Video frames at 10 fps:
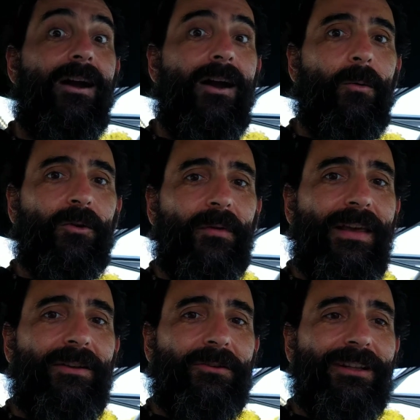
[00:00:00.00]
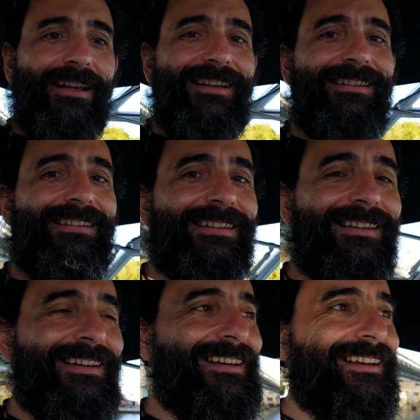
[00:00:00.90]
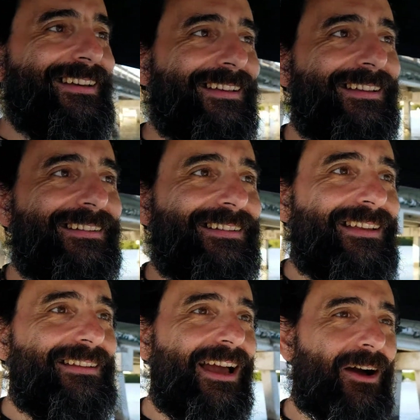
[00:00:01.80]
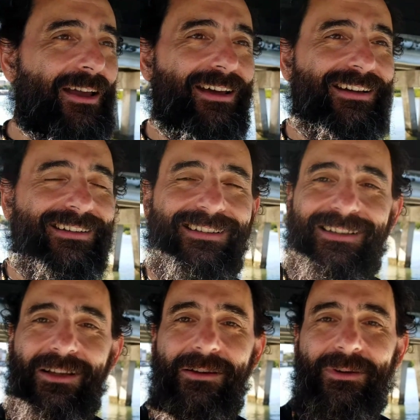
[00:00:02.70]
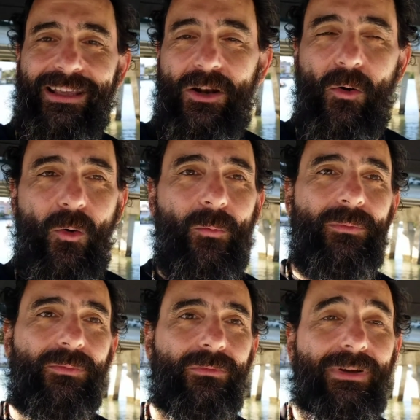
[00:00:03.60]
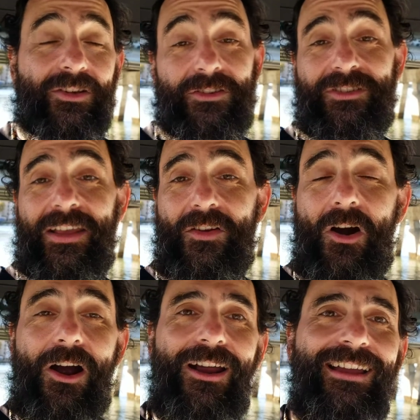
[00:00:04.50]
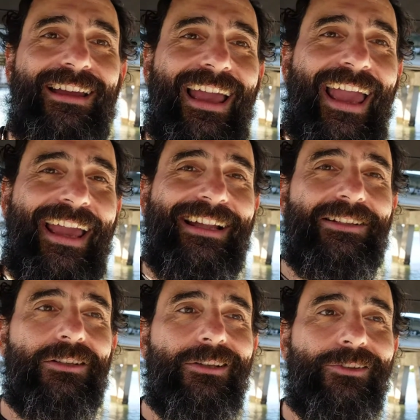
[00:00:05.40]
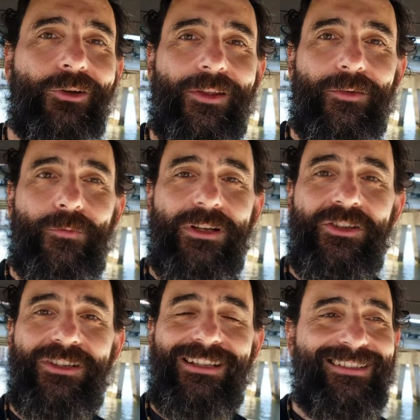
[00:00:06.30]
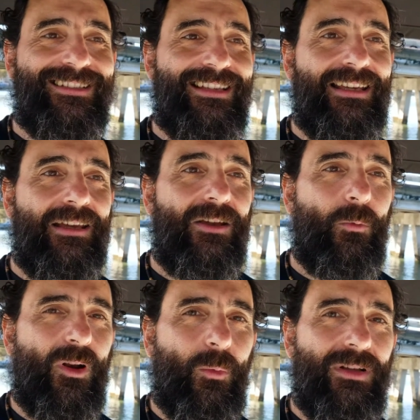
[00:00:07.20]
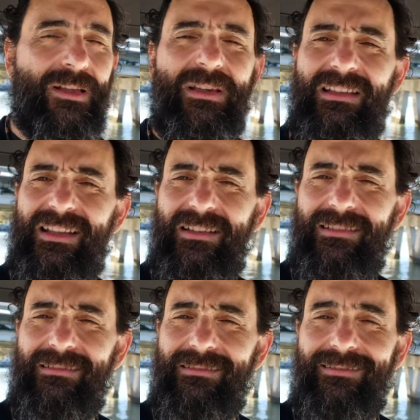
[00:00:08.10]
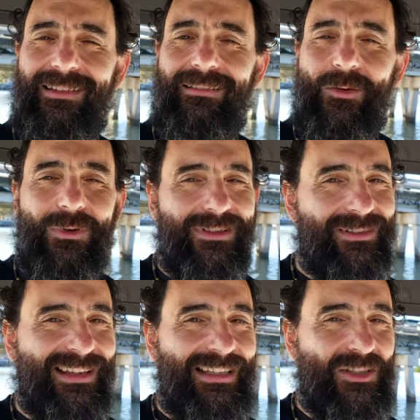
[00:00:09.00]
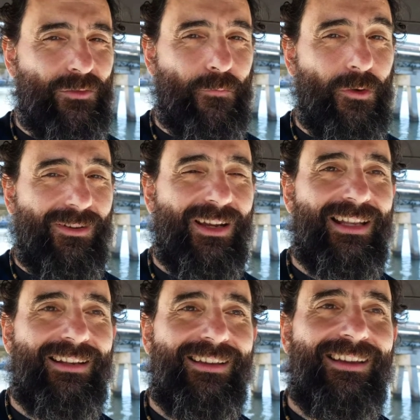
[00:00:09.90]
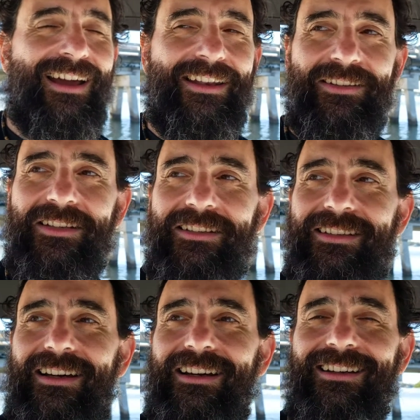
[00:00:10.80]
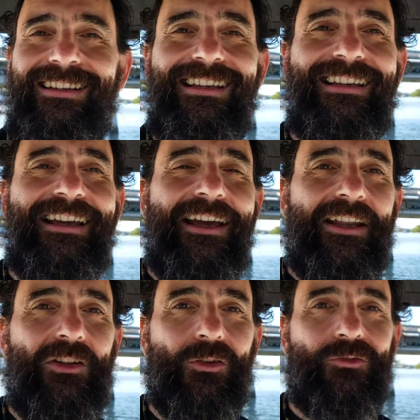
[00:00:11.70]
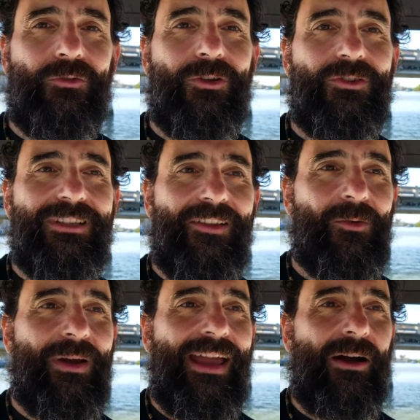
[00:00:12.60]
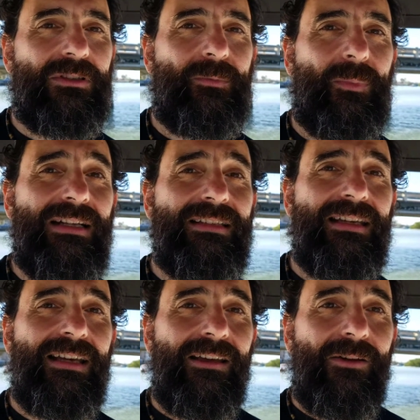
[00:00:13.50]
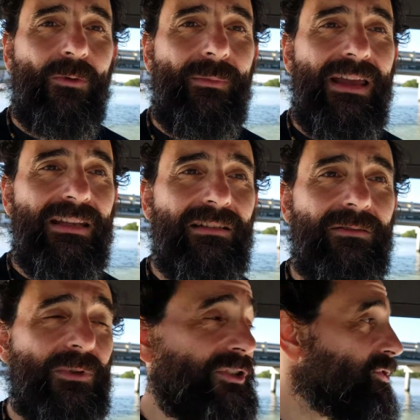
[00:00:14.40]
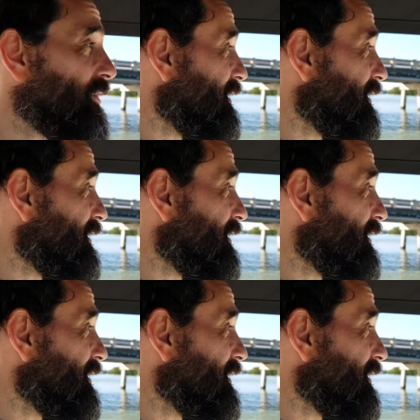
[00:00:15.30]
Wonder what that looked like. Now I get home, actually just get in the car and look at the footage and see what it was. I mean, it was at least a foot, right? I didn't I didn't look too closely on the way out, but we made it, which is good.